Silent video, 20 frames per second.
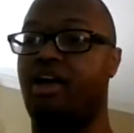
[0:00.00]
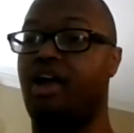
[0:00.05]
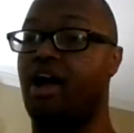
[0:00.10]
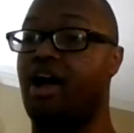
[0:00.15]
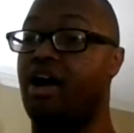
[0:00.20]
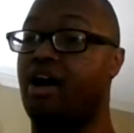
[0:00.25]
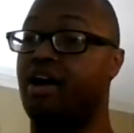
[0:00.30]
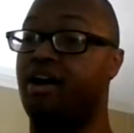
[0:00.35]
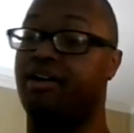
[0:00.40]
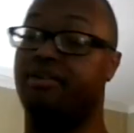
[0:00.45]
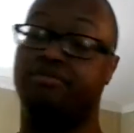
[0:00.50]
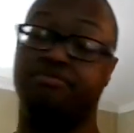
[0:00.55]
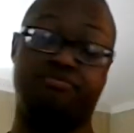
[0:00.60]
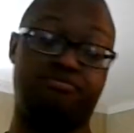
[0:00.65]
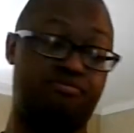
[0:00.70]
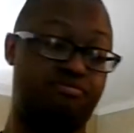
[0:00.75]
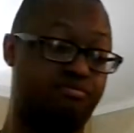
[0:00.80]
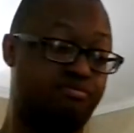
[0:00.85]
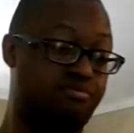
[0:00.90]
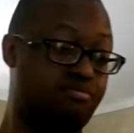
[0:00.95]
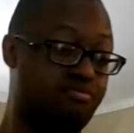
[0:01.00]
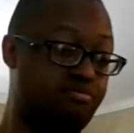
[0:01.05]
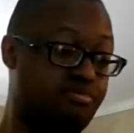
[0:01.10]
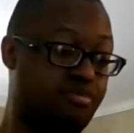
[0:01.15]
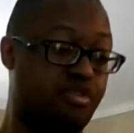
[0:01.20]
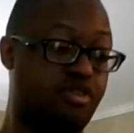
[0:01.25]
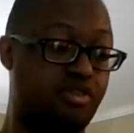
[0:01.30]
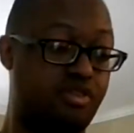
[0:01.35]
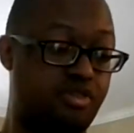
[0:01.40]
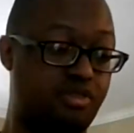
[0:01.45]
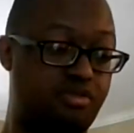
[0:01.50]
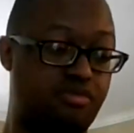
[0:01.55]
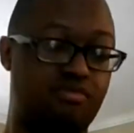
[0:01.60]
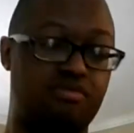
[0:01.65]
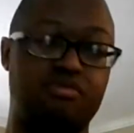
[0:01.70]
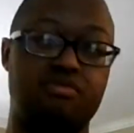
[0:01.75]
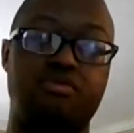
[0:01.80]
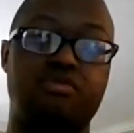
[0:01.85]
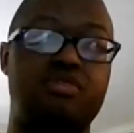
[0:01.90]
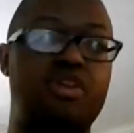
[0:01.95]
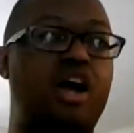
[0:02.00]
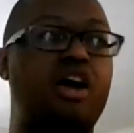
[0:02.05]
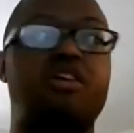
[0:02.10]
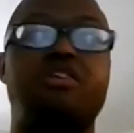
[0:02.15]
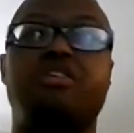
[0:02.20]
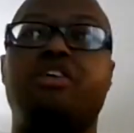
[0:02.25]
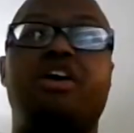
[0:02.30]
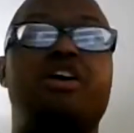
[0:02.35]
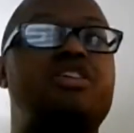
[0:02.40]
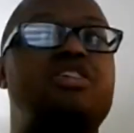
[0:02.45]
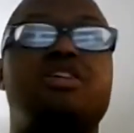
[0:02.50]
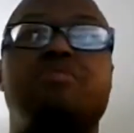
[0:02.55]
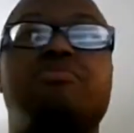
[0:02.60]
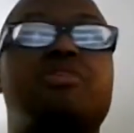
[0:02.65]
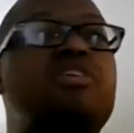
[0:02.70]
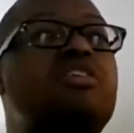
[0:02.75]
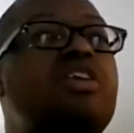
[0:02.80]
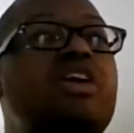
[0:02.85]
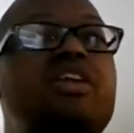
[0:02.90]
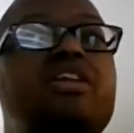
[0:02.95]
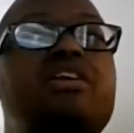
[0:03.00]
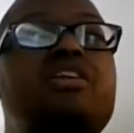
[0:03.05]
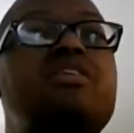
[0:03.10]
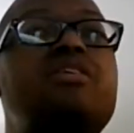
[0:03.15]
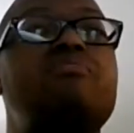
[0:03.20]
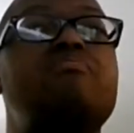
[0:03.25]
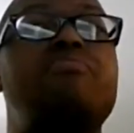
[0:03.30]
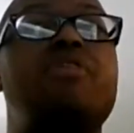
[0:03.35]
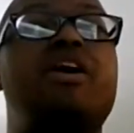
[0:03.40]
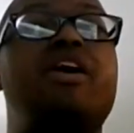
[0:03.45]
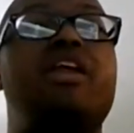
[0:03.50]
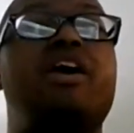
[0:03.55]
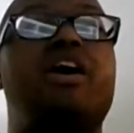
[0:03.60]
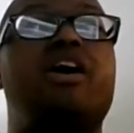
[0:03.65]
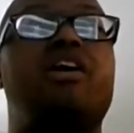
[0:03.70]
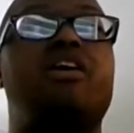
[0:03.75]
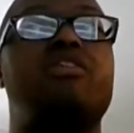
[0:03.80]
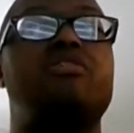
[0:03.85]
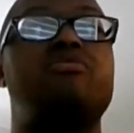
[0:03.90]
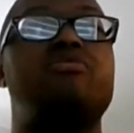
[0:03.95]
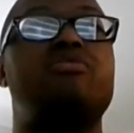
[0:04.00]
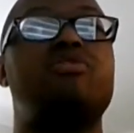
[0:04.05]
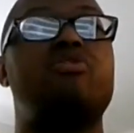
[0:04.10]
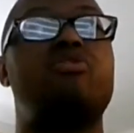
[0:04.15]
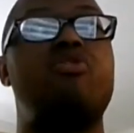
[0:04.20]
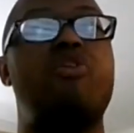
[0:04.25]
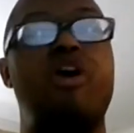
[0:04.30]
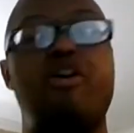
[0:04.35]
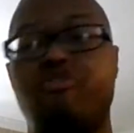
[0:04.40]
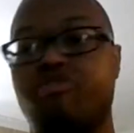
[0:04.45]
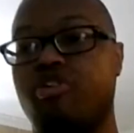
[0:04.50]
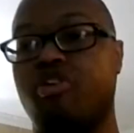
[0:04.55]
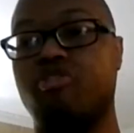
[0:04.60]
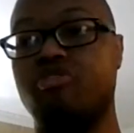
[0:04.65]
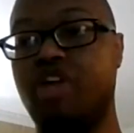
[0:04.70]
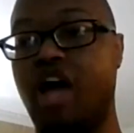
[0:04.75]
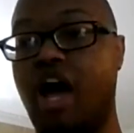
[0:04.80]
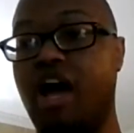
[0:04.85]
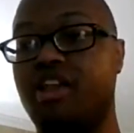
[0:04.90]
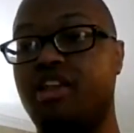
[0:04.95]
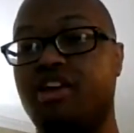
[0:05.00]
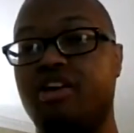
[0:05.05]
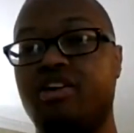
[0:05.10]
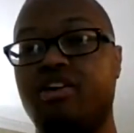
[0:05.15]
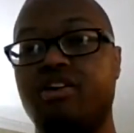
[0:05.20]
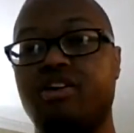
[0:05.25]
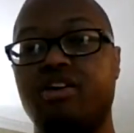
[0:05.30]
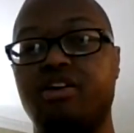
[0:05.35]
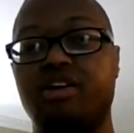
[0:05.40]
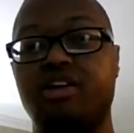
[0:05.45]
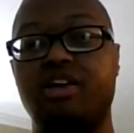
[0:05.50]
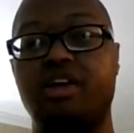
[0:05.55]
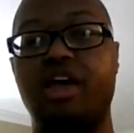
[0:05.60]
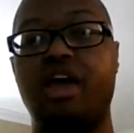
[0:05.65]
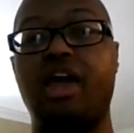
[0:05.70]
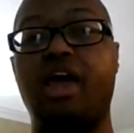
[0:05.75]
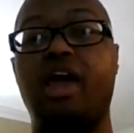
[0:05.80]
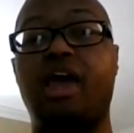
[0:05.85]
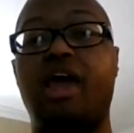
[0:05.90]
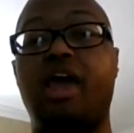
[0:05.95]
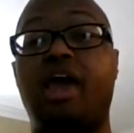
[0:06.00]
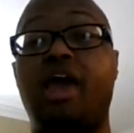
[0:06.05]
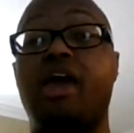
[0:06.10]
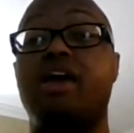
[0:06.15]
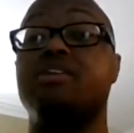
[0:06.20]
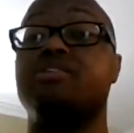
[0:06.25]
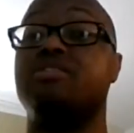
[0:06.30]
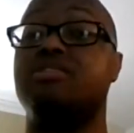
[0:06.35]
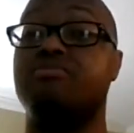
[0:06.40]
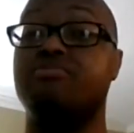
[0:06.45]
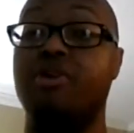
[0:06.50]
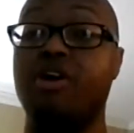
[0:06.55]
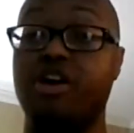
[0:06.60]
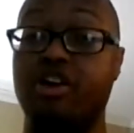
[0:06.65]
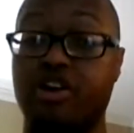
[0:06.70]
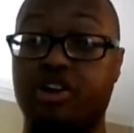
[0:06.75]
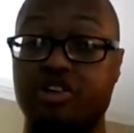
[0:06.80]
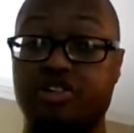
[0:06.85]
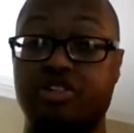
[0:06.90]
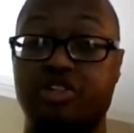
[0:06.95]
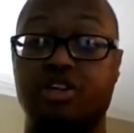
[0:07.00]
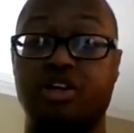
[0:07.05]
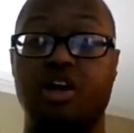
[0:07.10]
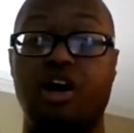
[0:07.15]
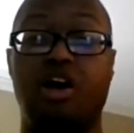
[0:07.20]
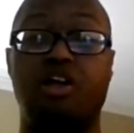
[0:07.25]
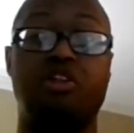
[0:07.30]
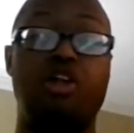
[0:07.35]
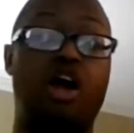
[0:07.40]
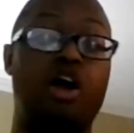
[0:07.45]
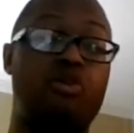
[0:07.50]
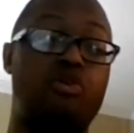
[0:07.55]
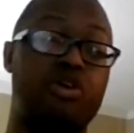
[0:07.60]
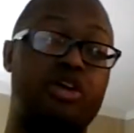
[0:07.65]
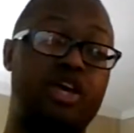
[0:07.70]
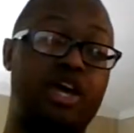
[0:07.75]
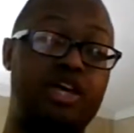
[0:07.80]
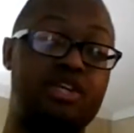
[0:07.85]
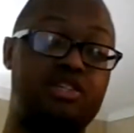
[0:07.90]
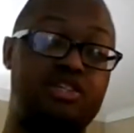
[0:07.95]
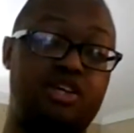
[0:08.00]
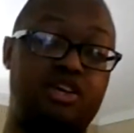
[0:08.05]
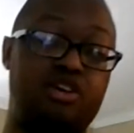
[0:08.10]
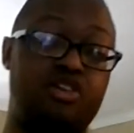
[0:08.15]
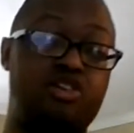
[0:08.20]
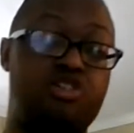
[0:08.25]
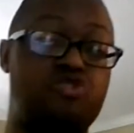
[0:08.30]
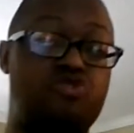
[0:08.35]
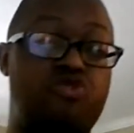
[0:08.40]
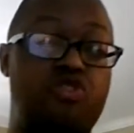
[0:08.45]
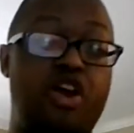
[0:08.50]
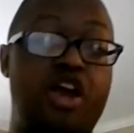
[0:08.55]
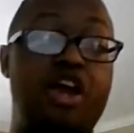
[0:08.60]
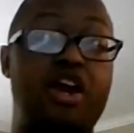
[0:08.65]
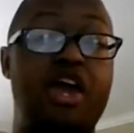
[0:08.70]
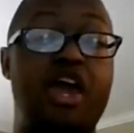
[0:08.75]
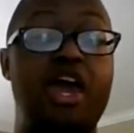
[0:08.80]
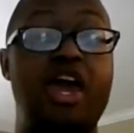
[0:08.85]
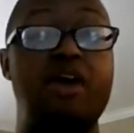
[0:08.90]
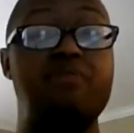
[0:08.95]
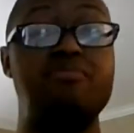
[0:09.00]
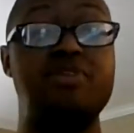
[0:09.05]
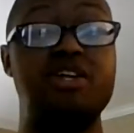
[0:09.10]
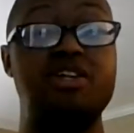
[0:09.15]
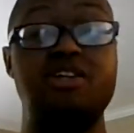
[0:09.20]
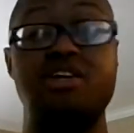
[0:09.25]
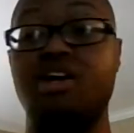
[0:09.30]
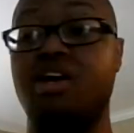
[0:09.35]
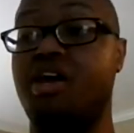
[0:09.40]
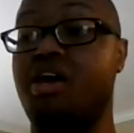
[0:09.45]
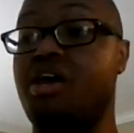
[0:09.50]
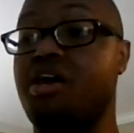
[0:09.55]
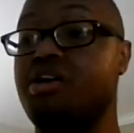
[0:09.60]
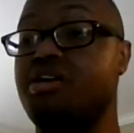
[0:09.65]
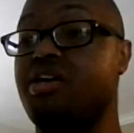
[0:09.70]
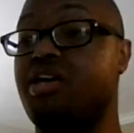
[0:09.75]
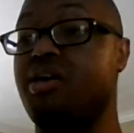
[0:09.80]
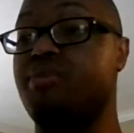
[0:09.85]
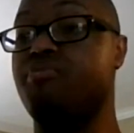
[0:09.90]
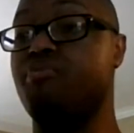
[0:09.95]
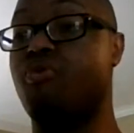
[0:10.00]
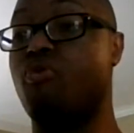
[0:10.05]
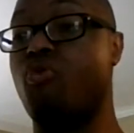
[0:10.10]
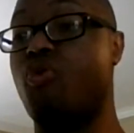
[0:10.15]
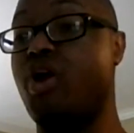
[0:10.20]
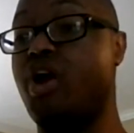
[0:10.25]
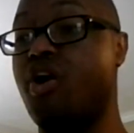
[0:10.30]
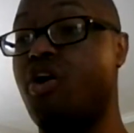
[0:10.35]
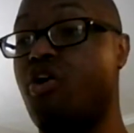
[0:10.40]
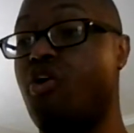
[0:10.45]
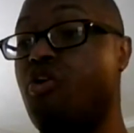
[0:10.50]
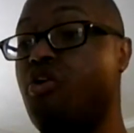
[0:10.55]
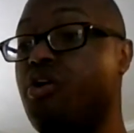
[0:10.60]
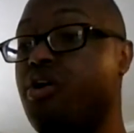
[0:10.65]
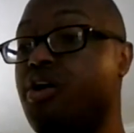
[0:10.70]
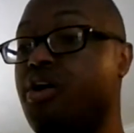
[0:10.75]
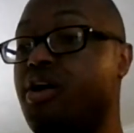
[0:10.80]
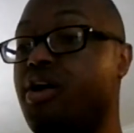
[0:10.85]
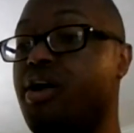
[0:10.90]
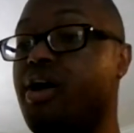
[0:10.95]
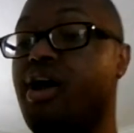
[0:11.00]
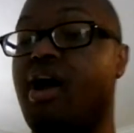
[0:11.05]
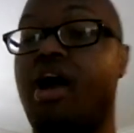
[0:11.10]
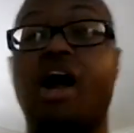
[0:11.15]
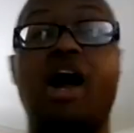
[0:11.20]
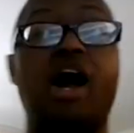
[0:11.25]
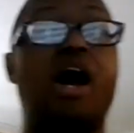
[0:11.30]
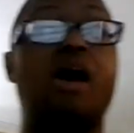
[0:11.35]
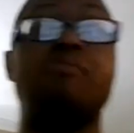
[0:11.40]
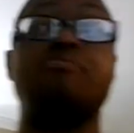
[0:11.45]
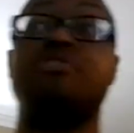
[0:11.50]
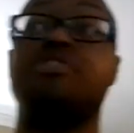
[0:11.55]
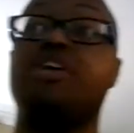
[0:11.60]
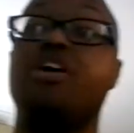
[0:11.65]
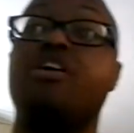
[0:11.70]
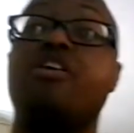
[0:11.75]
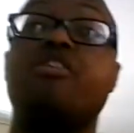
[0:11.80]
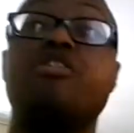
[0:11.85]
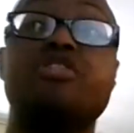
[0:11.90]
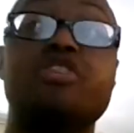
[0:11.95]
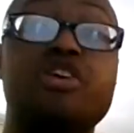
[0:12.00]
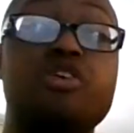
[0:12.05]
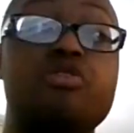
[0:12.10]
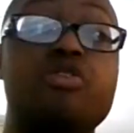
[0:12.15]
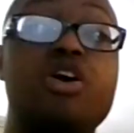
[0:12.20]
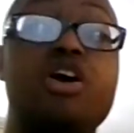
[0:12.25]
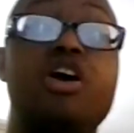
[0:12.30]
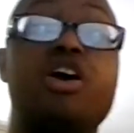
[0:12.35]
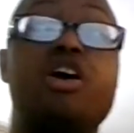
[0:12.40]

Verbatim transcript: uh, not Clarence McClendon, but uh, Creflo Dollar, and some others, along with guest singers Fred Hammond, Kim Burrell. I'm telling you,